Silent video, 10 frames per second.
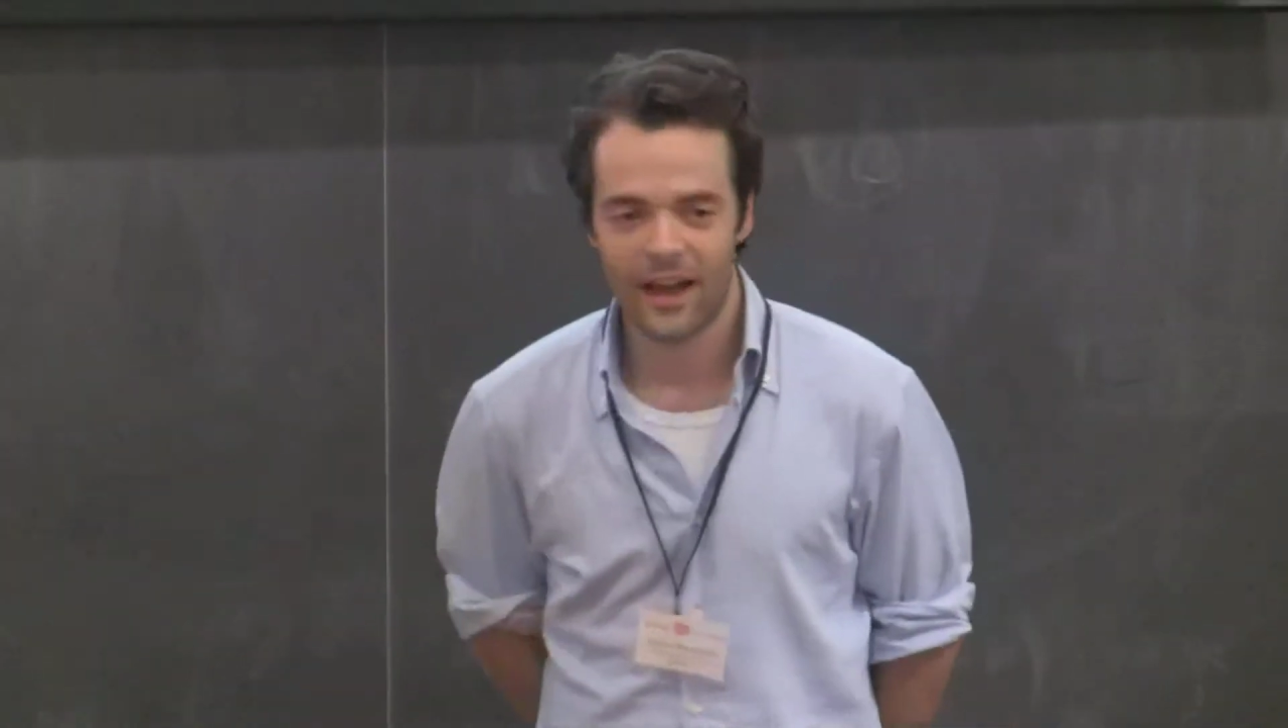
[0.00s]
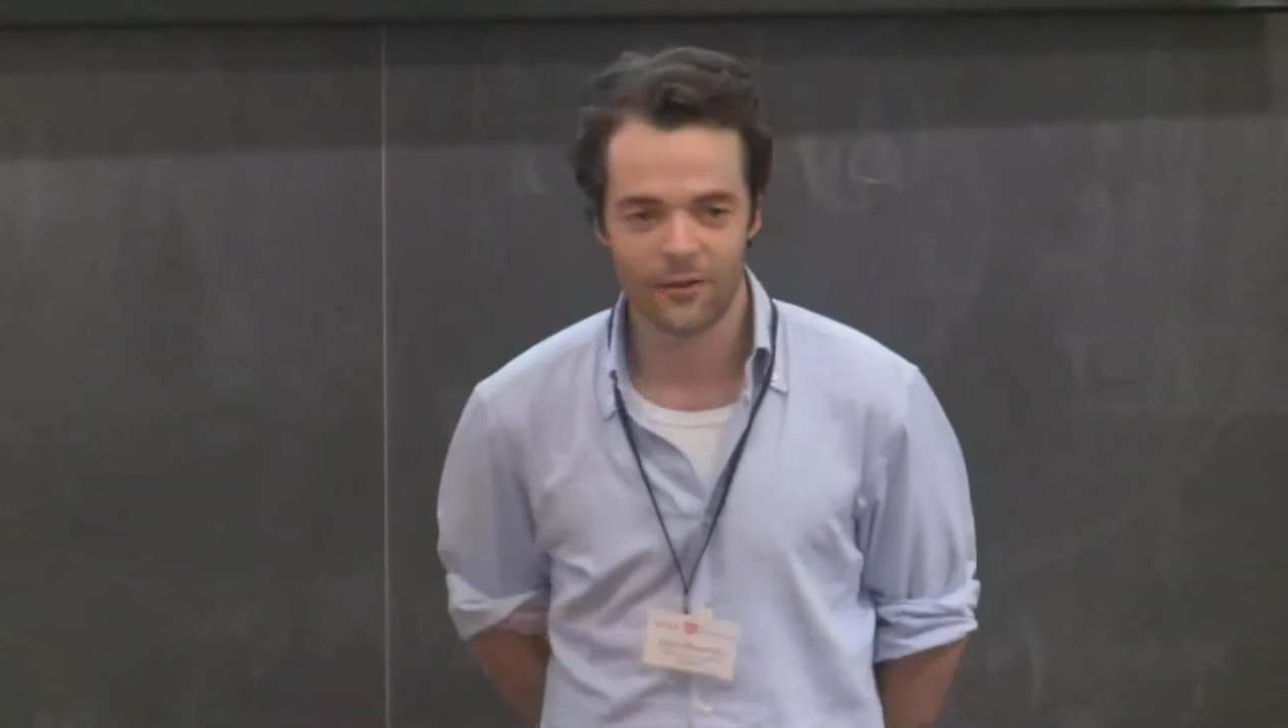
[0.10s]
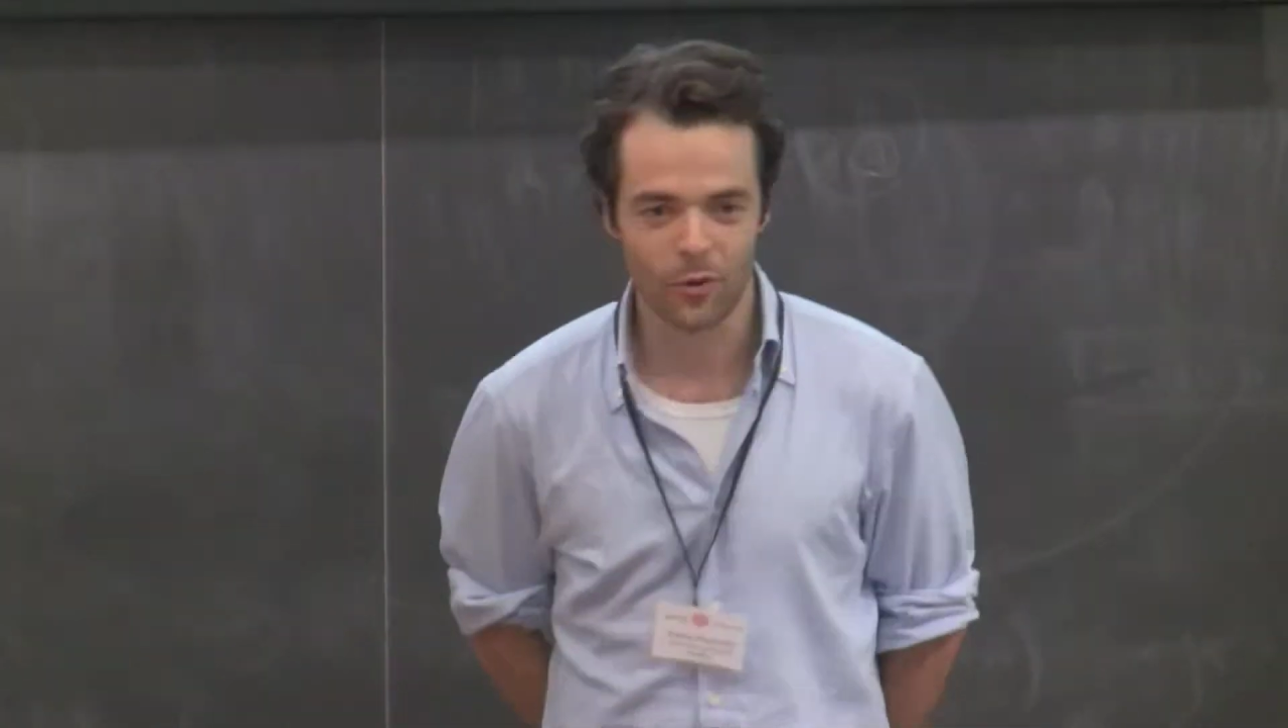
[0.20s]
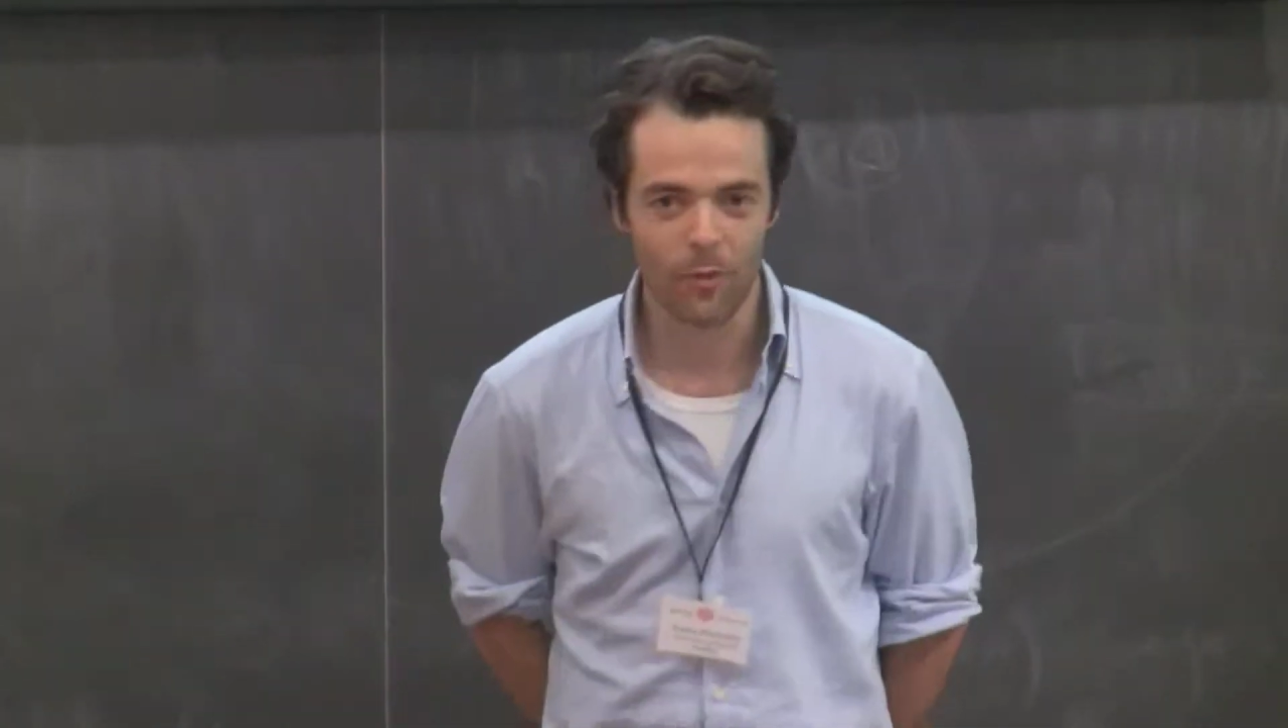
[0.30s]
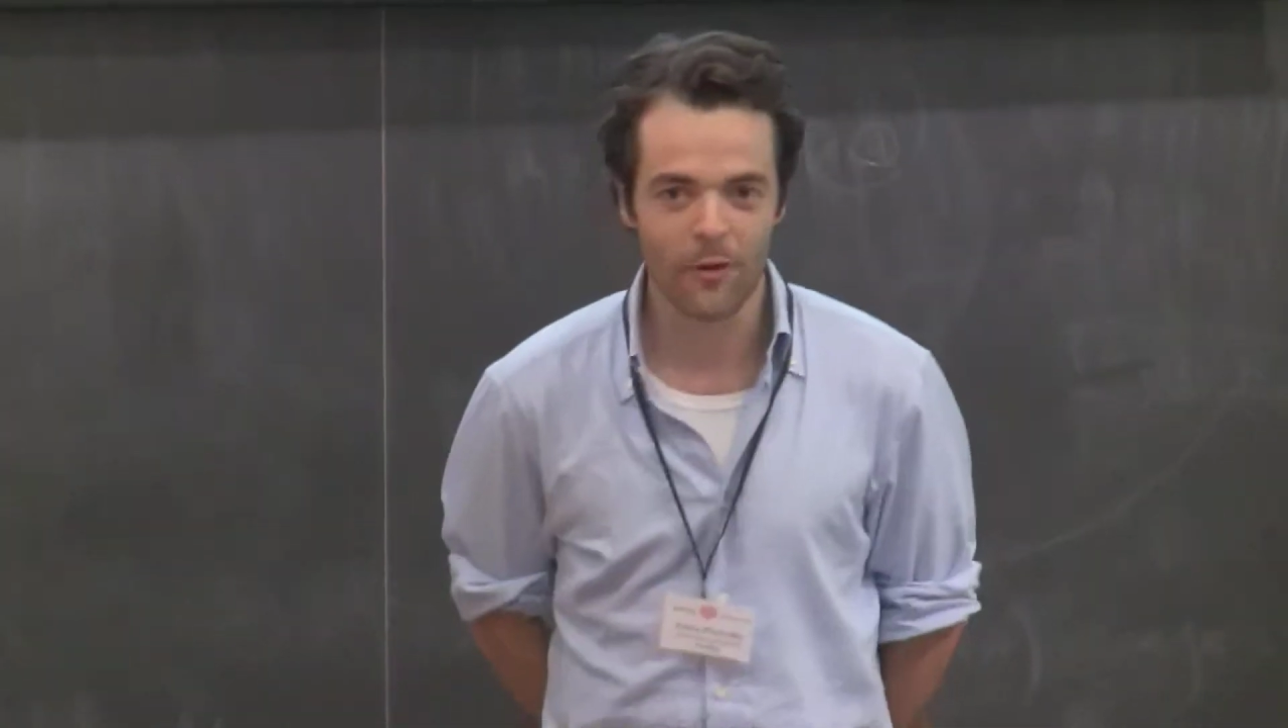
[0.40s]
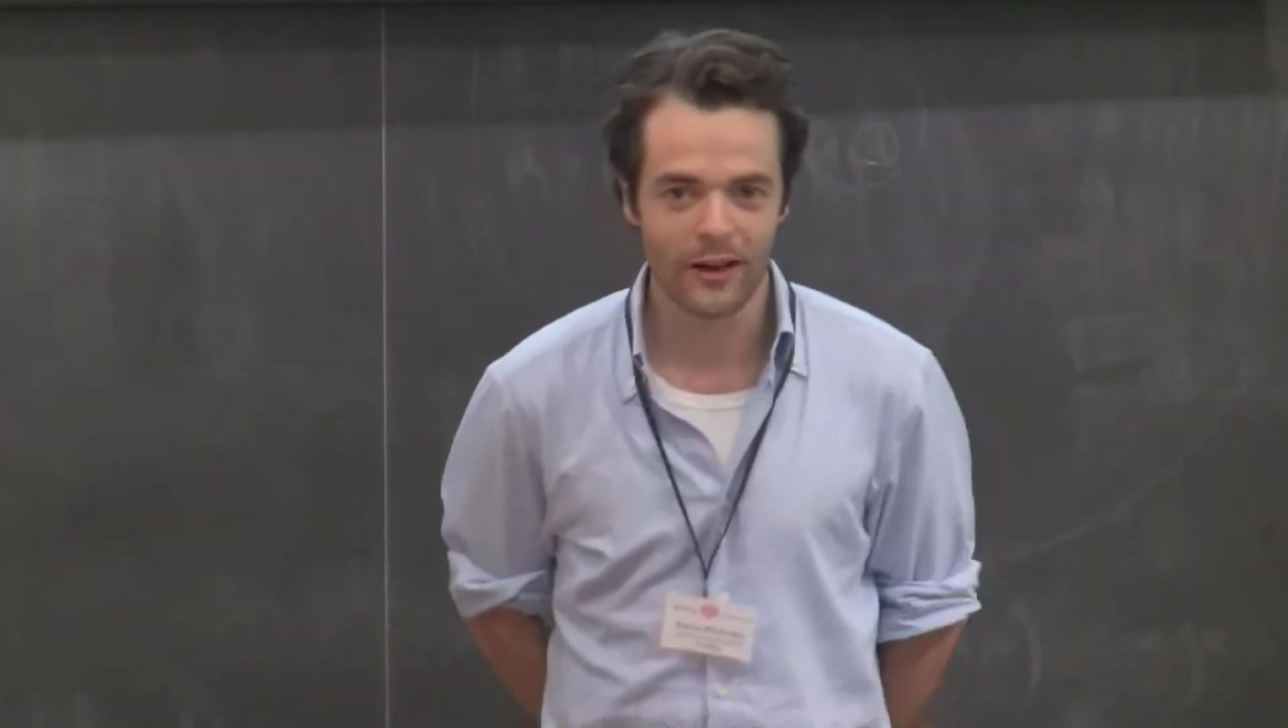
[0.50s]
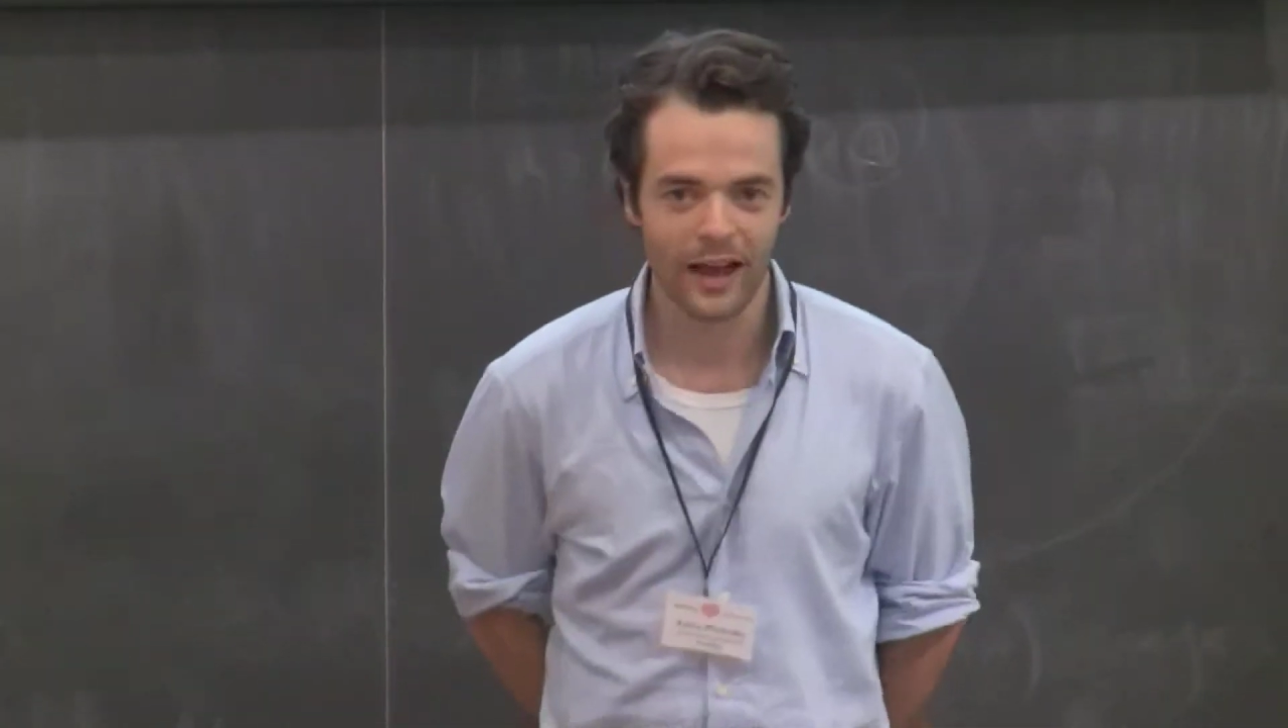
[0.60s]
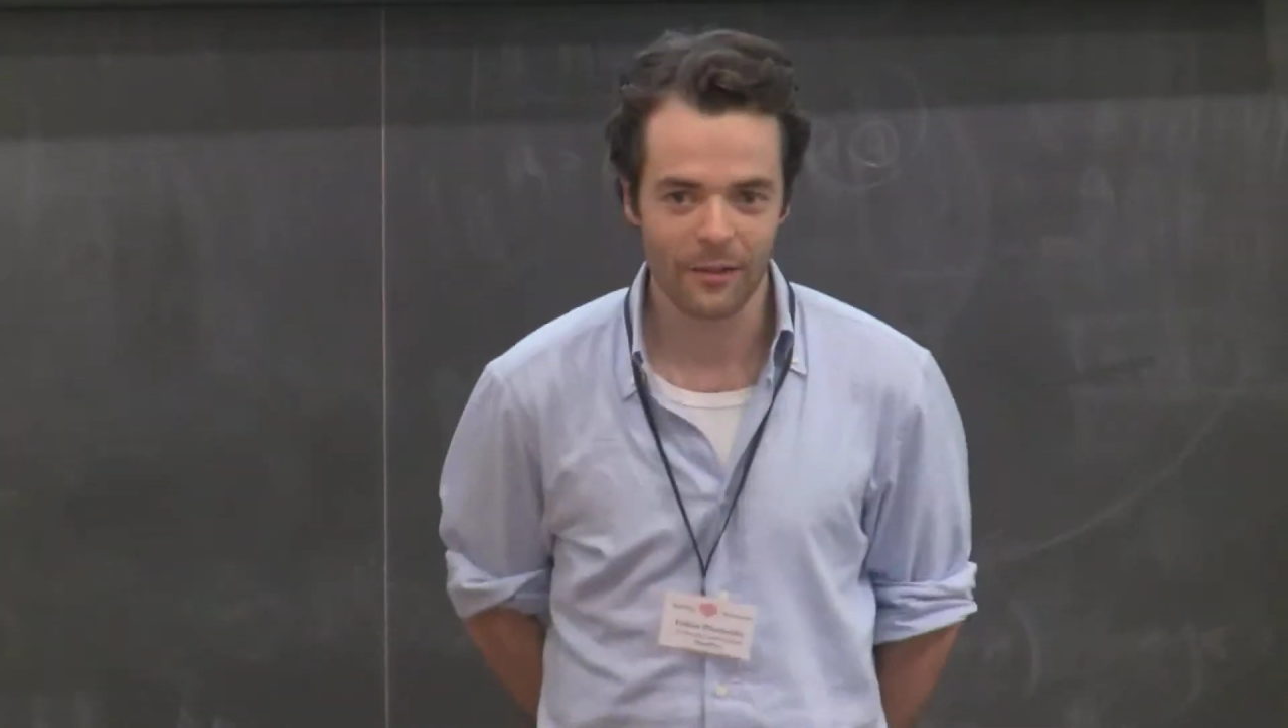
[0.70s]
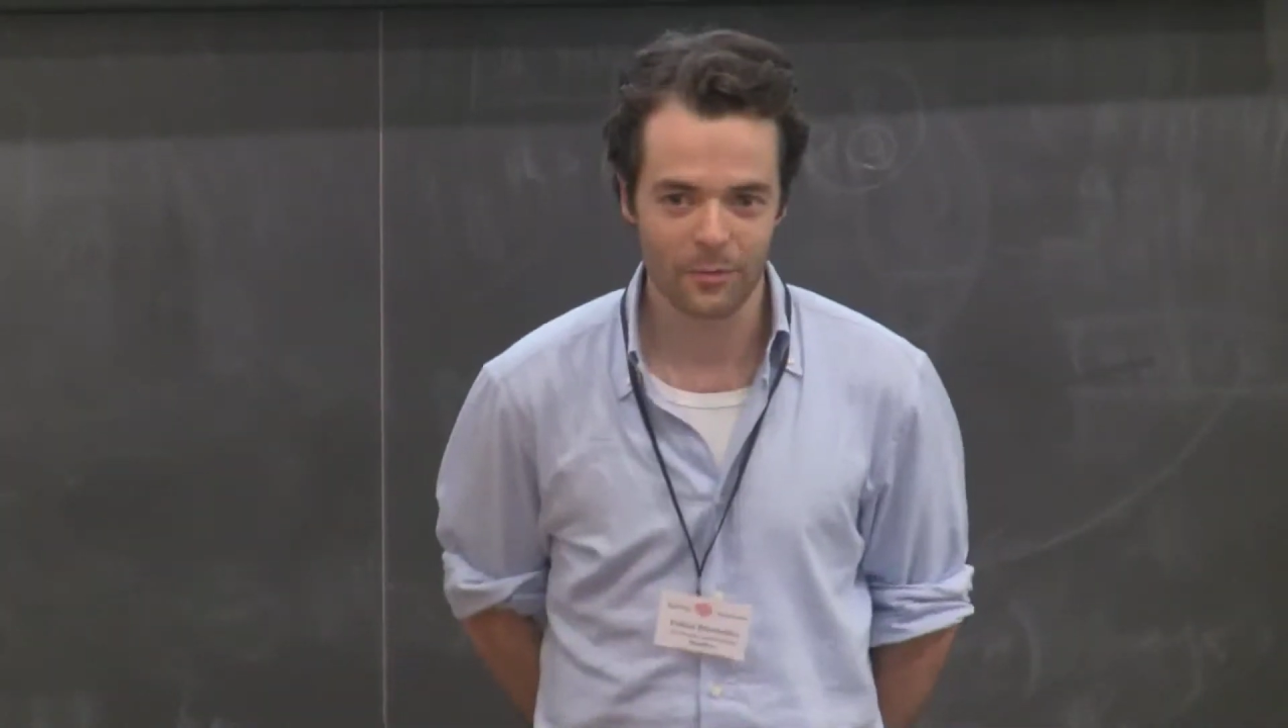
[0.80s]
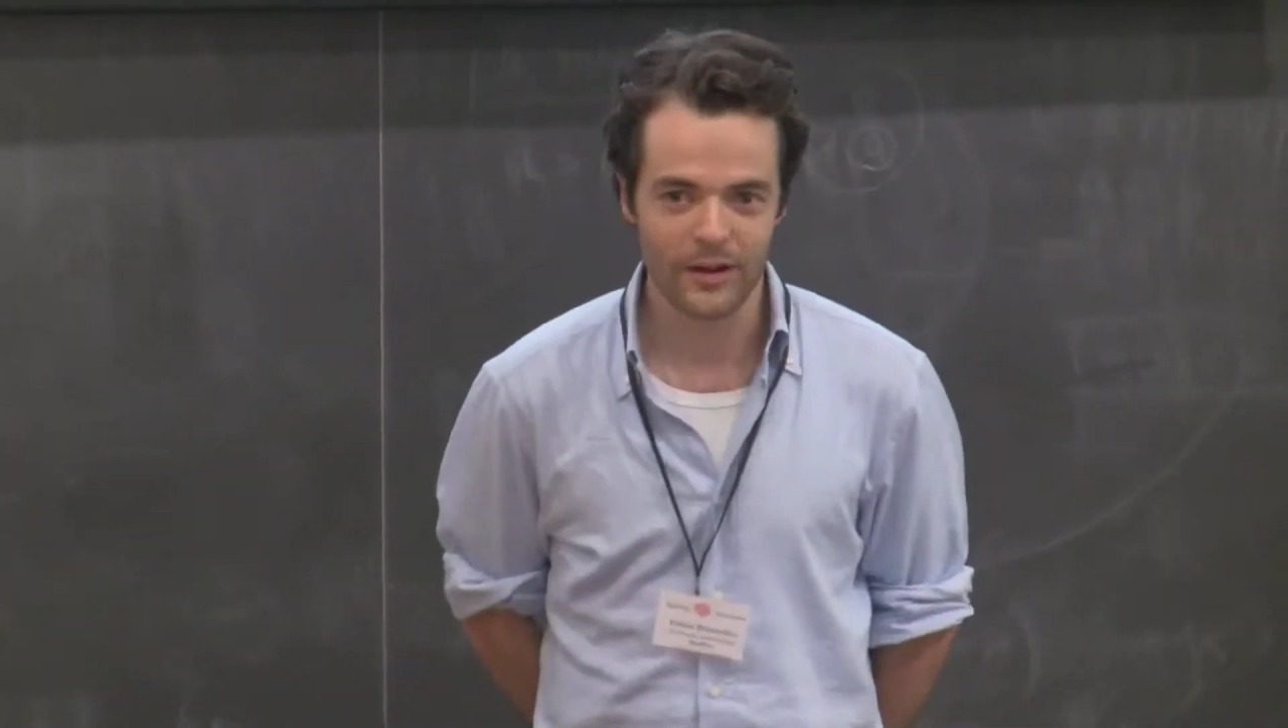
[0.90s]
And RoboGal